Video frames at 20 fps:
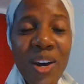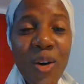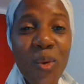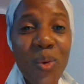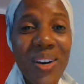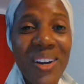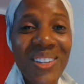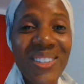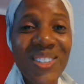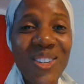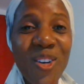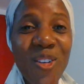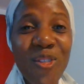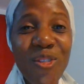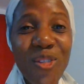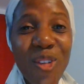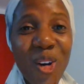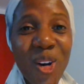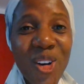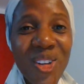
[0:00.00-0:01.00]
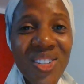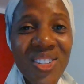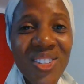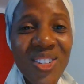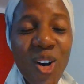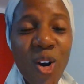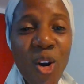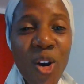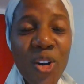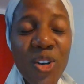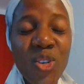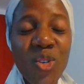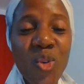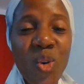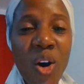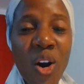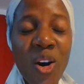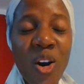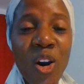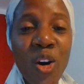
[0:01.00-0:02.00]
Whether it's your first or you
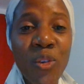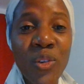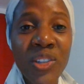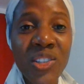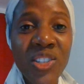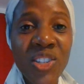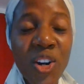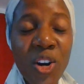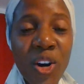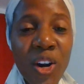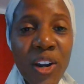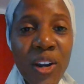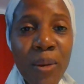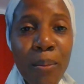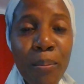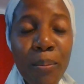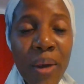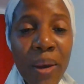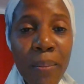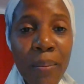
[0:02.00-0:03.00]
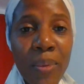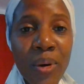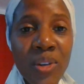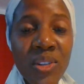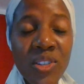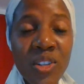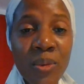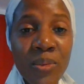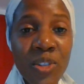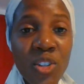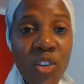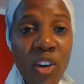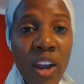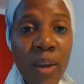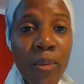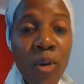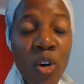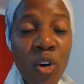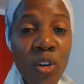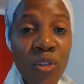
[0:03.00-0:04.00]
are a return member,
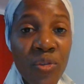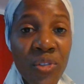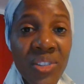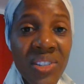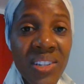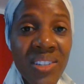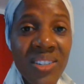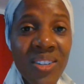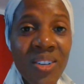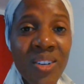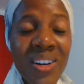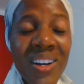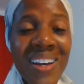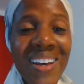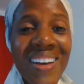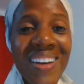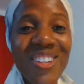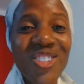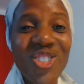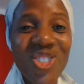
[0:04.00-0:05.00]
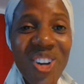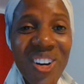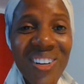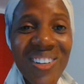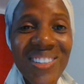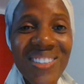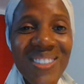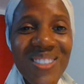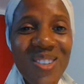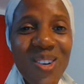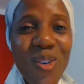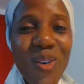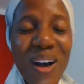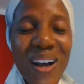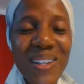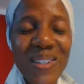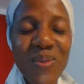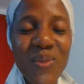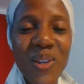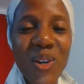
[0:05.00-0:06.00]
subscriber, or visitor, join us now
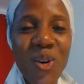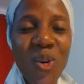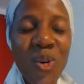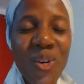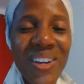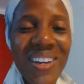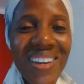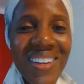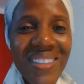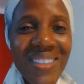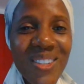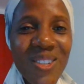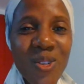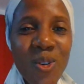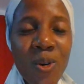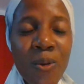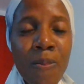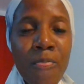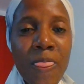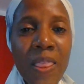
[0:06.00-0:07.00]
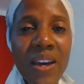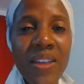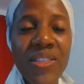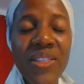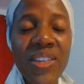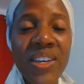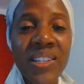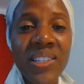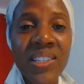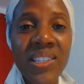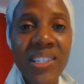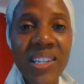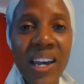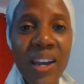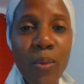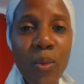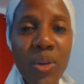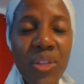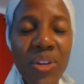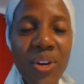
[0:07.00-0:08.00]
as we go into this
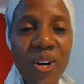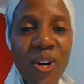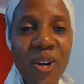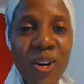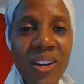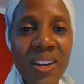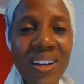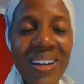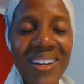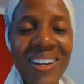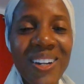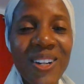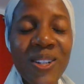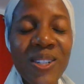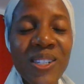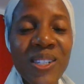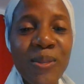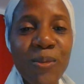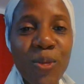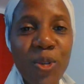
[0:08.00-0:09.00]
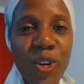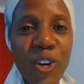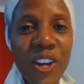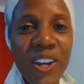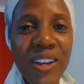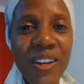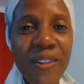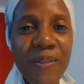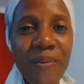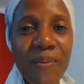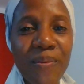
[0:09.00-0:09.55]
time with God. Let us pray.